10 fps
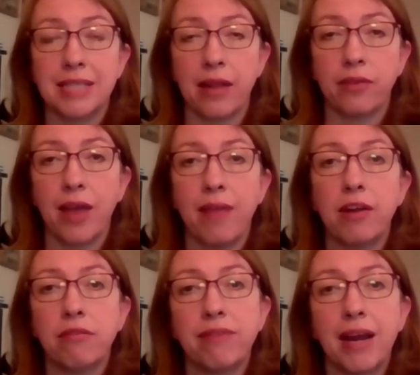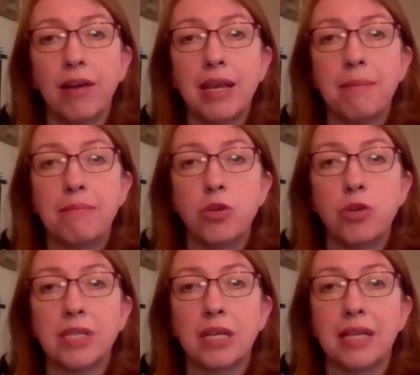tenths, and they're very
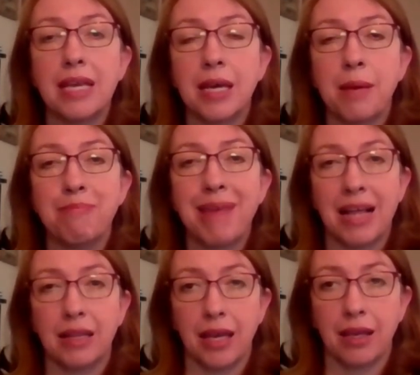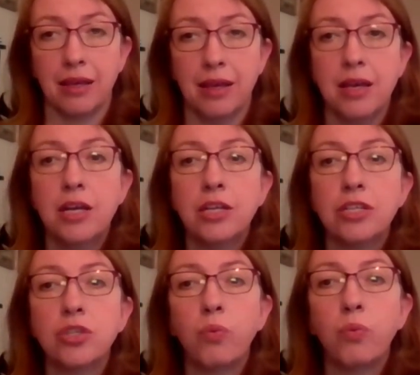musically compelling.
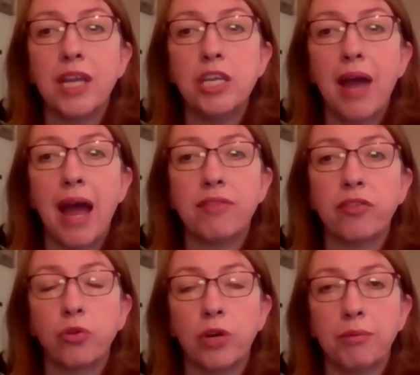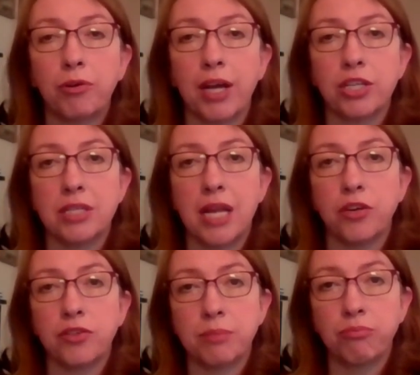So when you have this chord progression and
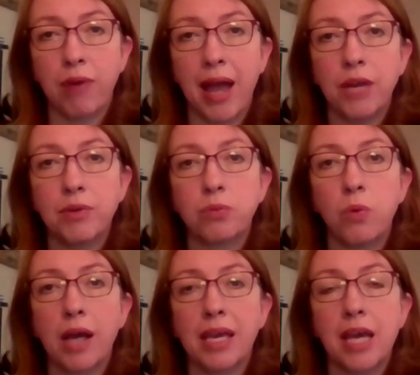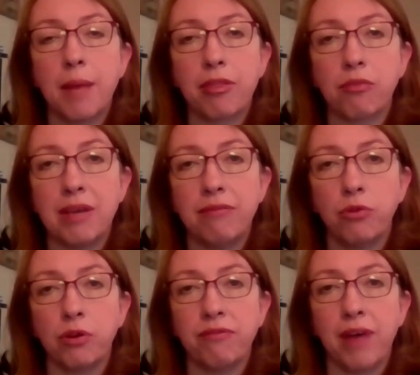your soprano is walking up 3,
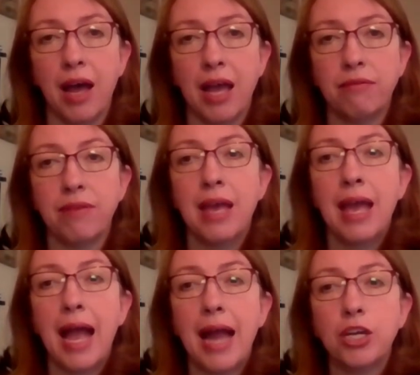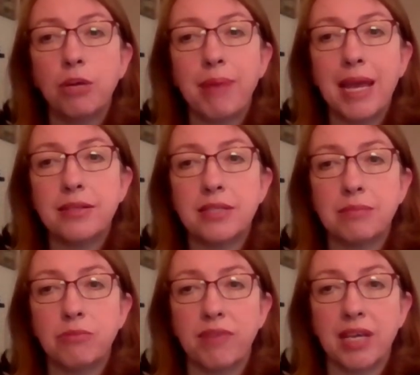4, 5, and your bass is
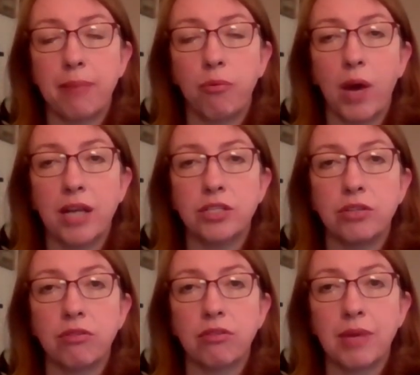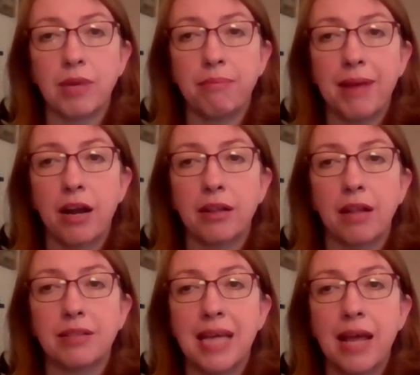moving up 1, 2, 3 in
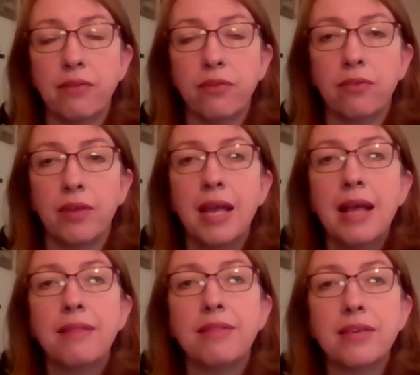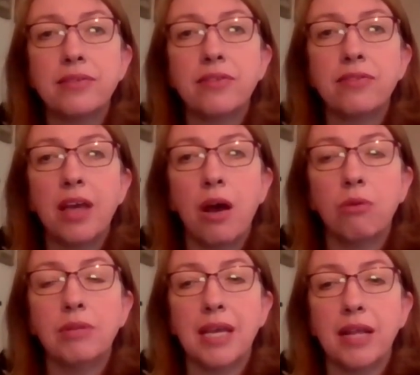parallel tenths, this is the
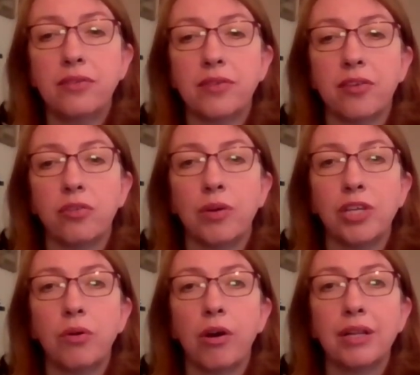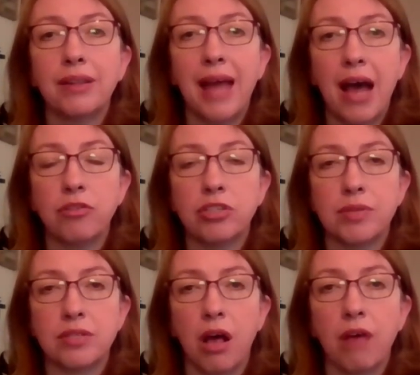only instance where you are allowed to
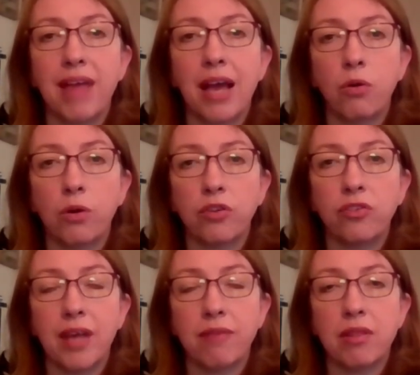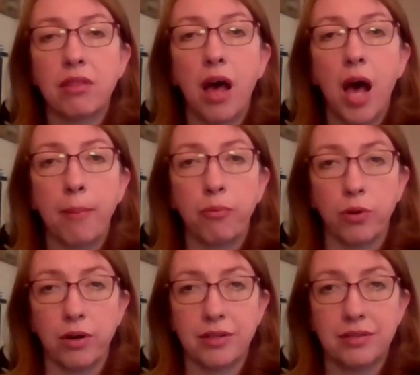resolve that chordal seventh upward.